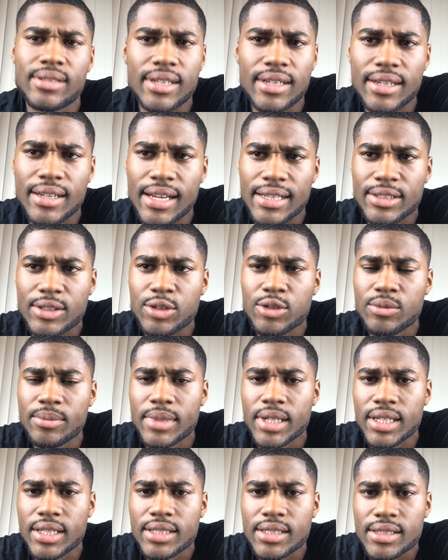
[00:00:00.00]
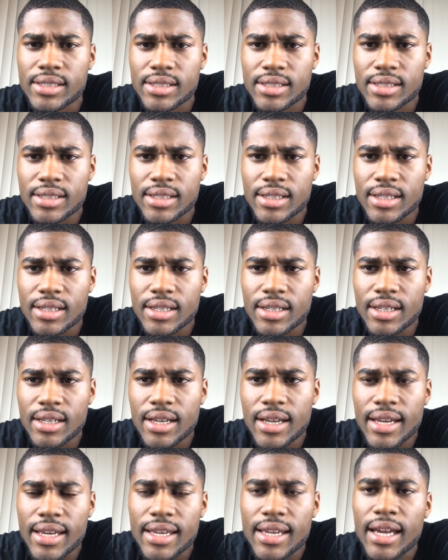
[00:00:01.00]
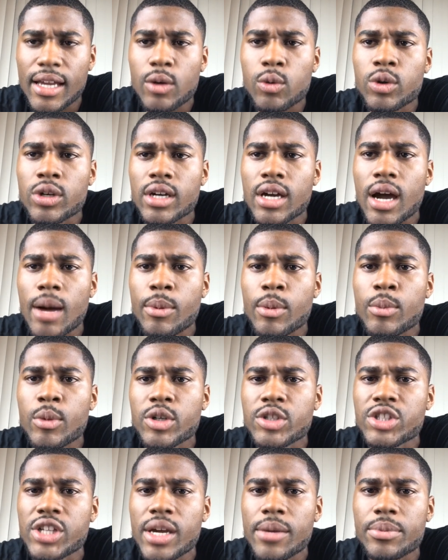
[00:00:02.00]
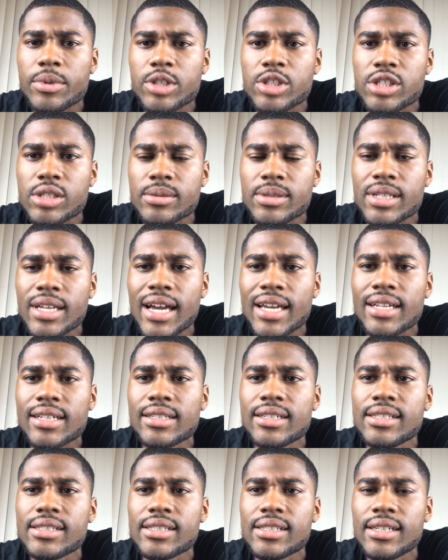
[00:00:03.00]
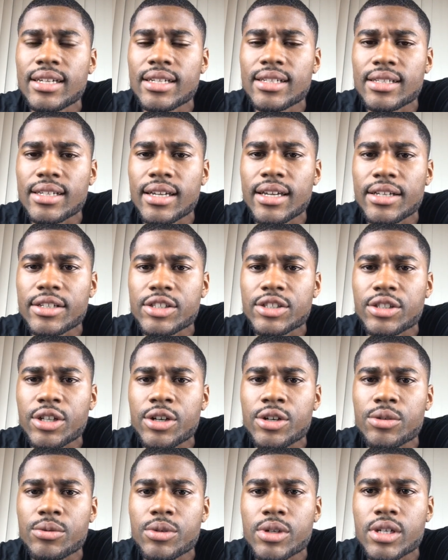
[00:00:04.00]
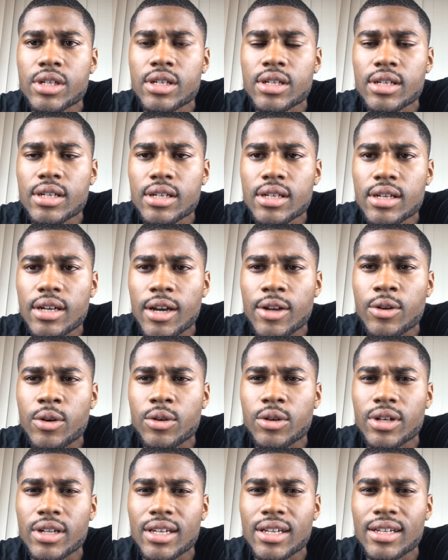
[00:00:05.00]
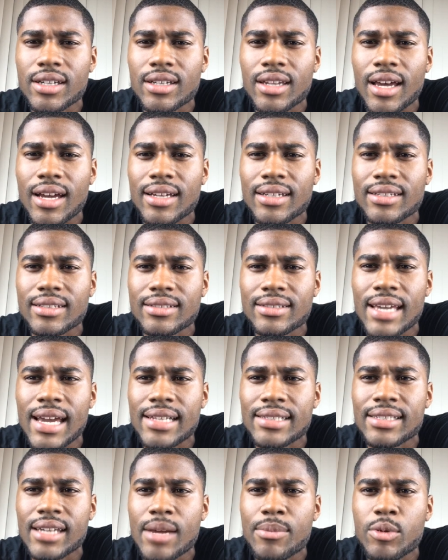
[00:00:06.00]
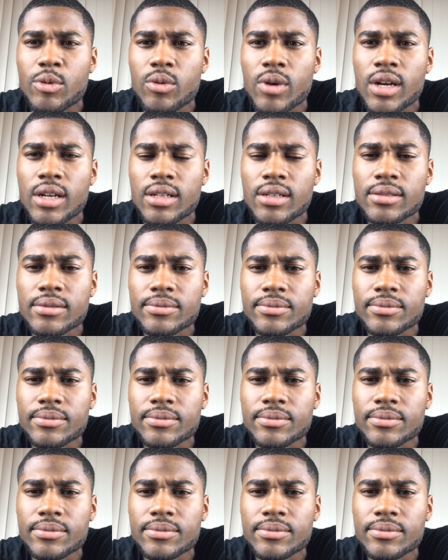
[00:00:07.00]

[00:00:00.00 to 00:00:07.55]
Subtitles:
That's too much. He got to win a couple more championships. He got to at least get his third ring in order to get like that type of rating.